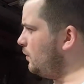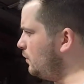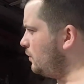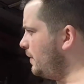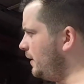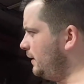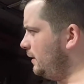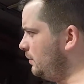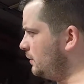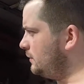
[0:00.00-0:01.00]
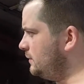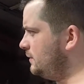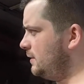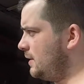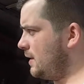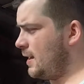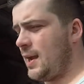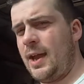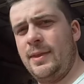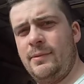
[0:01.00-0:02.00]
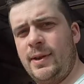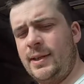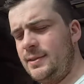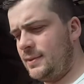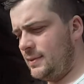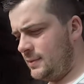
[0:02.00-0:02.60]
automatic gearboxes at the records,